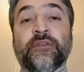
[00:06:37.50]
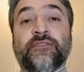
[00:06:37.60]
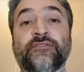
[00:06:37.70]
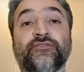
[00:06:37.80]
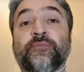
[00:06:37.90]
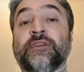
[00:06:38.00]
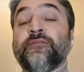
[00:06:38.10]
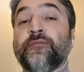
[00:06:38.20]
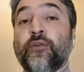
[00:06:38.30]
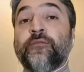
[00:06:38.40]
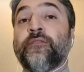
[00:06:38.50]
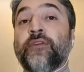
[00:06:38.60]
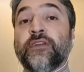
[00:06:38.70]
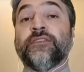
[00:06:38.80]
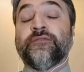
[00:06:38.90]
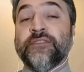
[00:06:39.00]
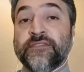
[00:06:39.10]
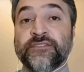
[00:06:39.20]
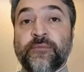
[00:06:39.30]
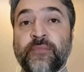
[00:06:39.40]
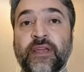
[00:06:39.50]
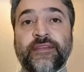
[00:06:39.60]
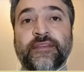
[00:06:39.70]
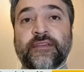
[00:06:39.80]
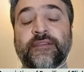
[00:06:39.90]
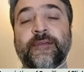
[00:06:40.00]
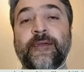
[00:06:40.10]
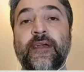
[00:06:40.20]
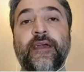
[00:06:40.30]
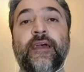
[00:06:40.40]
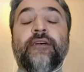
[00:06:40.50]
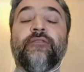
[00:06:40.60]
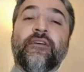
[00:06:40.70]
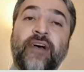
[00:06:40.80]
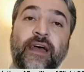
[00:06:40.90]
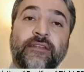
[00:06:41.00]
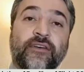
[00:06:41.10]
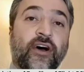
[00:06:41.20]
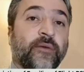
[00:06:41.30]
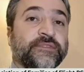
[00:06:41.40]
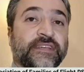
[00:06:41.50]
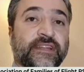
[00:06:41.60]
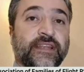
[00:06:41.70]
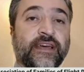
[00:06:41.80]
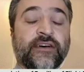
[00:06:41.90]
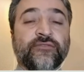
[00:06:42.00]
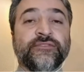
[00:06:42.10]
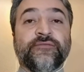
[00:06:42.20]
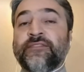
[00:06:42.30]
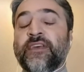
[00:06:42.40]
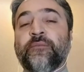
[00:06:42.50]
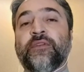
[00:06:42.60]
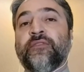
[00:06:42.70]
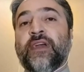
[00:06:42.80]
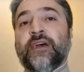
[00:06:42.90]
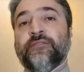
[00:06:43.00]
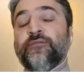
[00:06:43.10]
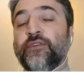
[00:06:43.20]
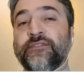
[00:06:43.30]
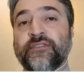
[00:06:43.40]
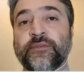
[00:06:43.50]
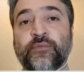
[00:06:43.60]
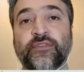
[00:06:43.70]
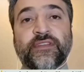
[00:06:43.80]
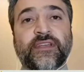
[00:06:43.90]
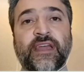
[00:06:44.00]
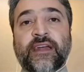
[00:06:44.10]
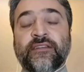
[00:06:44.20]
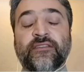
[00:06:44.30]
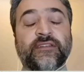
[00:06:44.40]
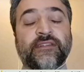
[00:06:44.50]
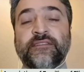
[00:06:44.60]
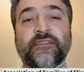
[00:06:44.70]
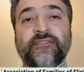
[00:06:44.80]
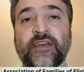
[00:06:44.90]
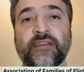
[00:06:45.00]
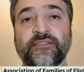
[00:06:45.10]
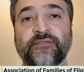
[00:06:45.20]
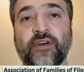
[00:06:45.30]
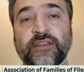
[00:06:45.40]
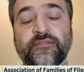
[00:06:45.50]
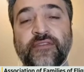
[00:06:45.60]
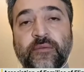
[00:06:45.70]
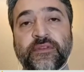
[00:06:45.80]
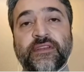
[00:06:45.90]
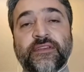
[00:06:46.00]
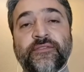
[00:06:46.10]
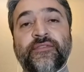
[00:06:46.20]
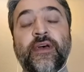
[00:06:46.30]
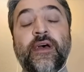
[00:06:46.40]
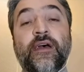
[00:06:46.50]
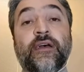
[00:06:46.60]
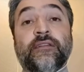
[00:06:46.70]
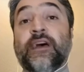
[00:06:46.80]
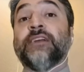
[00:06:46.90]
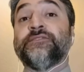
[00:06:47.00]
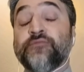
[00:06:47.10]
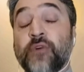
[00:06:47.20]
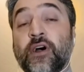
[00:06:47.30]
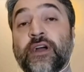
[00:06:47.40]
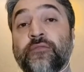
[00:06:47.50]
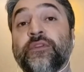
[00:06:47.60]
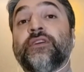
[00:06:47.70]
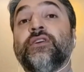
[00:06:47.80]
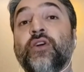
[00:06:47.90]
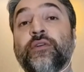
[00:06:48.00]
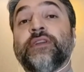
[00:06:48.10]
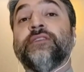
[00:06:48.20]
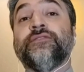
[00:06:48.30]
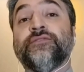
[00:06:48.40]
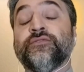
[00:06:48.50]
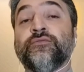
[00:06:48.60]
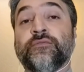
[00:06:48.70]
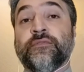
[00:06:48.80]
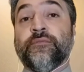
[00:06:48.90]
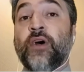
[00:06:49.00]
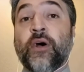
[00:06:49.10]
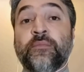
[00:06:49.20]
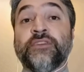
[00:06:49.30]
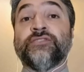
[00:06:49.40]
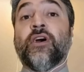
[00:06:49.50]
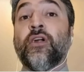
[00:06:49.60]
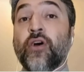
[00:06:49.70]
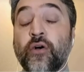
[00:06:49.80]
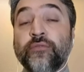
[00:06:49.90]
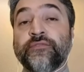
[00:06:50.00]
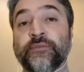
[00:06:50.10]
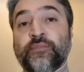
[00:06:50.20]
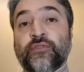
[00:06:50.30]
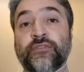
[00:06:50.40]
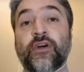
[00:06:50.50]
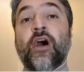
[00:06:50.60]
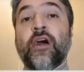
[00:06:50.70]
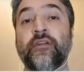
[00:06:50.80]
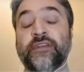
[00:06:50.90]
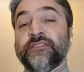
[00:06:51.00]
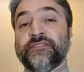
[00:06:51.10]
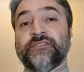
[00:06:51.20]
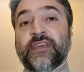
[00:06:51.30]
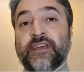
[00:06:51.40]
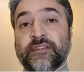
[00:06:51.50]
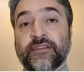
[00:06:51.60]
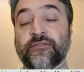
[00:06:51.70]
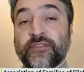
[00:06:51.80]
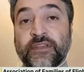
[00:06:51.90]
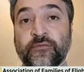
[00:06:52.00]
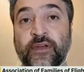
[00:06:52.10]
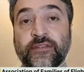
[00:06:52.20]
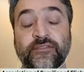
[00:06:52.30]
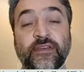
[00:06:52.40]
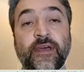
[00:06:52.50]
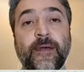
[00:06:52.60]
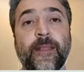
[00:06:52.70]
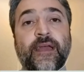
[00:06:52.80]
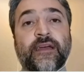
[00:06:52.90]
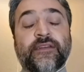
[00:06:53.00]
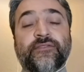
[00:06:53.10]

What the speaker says: should be in forefront of decision making. We have had ups and downs. For example, we had a forensic report in Canada that didn't satisfy the families. That's why we are going to publish our own report, our understanding of the event. And